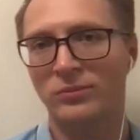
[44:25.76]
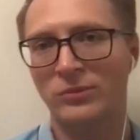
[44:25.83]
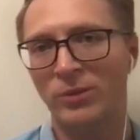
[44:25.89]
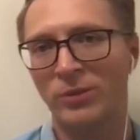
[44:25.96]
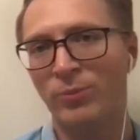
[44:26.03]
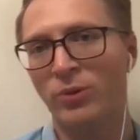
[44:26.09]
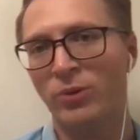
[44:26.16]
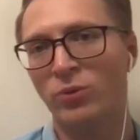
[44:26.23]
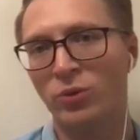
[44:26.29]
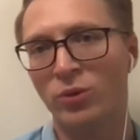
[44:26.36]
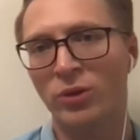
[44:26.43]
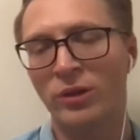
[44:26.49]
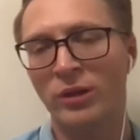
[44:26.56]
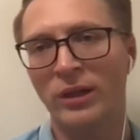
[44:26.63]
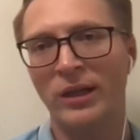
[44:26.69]

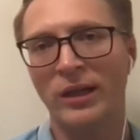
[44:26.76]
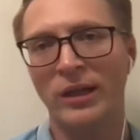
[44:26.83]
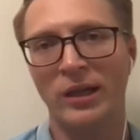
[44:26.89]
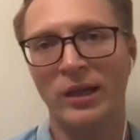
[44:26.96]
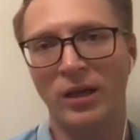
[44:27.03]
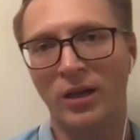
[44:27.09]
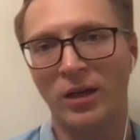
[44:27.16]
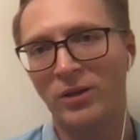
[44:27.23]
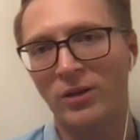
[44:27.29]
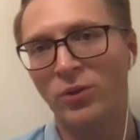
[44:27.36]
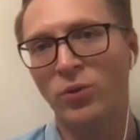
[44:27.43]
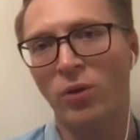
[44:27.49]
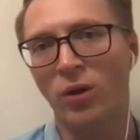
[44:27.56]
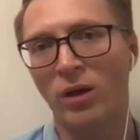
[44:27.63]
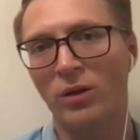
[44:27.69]
deploy
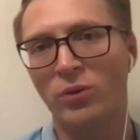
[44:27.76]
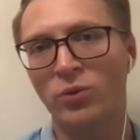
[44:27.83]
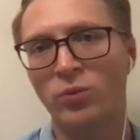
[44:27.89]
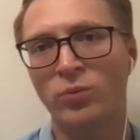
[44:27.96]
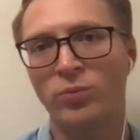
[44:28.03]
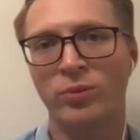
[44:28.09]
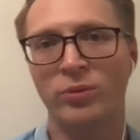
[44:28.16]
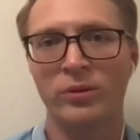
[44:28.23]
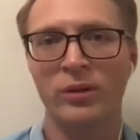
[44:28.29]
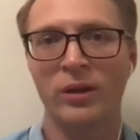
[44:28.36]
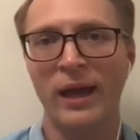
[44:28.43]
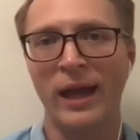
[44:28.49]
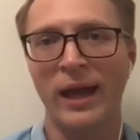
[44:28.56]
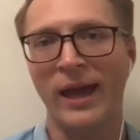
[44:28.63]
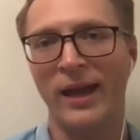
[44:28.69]
new Hadoop
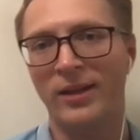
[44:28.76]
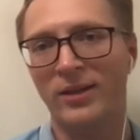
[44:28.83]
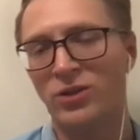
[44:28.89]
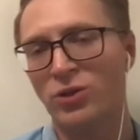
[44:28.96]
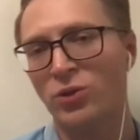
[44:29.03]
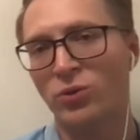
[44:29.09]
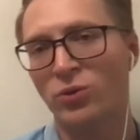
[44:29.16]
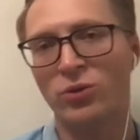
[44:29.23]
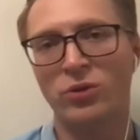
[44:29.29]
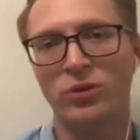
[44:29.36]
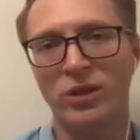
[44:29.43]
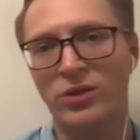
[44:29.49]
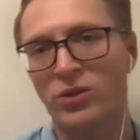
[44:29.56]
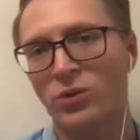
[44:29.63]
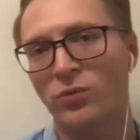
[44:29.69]
and so on
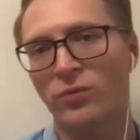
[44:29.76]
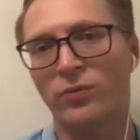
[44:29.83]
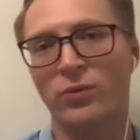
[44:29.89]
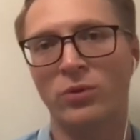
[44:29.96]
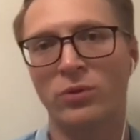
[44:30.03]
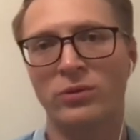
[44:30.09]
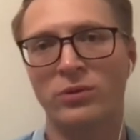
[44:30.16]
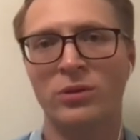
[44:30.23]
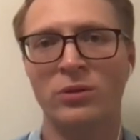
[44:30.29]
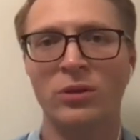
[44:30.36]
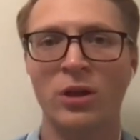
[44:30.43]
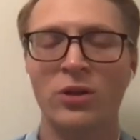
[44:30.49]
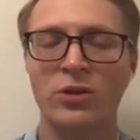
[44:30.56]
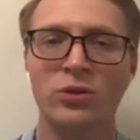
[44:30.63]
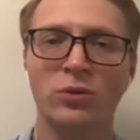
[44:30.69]
and so forth.
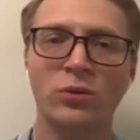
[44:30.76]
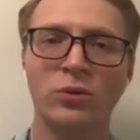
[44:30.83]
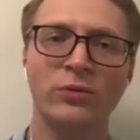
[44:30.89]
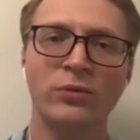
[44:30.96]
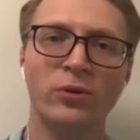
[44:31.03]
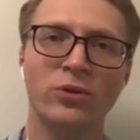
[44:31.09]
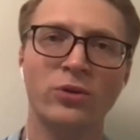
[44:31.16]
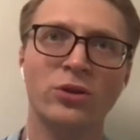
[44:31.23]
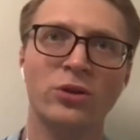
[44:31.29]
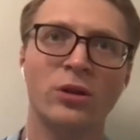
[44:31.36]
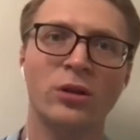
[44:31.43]
So it was